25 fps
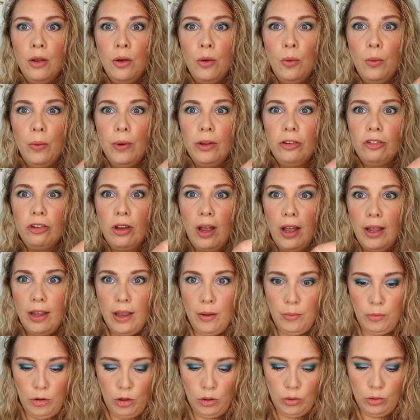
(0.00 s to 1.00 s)
which I
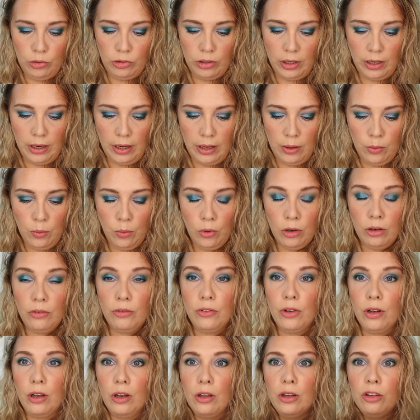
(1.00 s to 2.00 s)
am using in one of
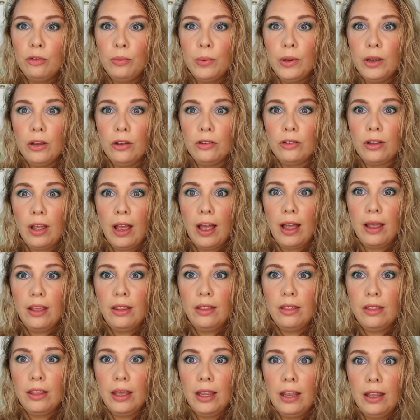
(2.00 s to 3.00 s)
the looks because I
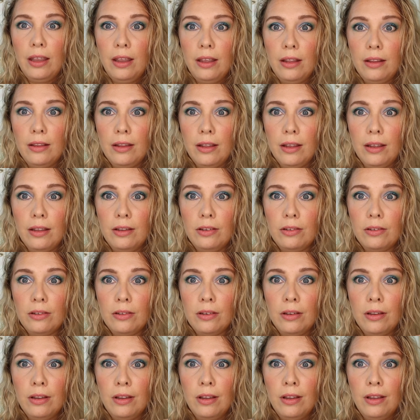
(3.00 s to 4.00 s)
think this
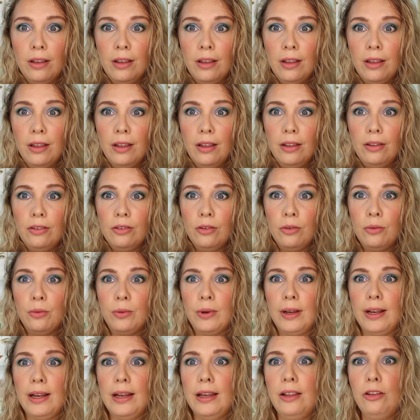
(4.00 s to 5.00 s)
is
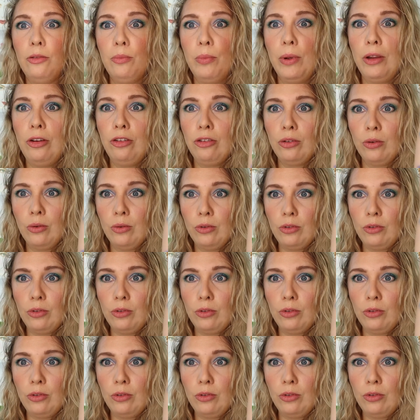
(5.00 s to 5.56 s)
really special.